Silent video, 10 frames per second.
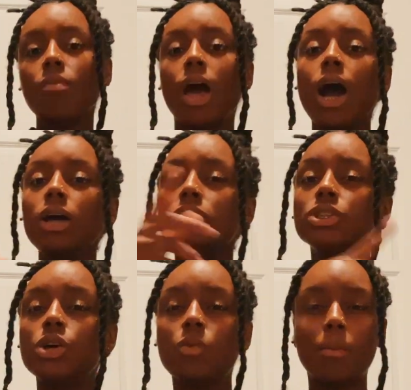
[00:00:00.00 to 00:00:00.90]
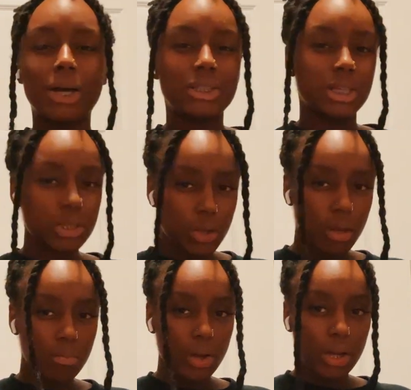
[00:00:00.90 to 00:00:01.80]
I understood why my sister
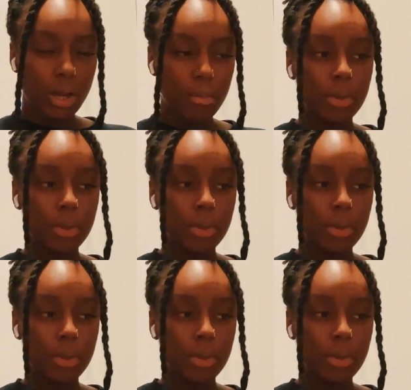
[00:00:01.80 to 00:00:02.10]
didn't break it up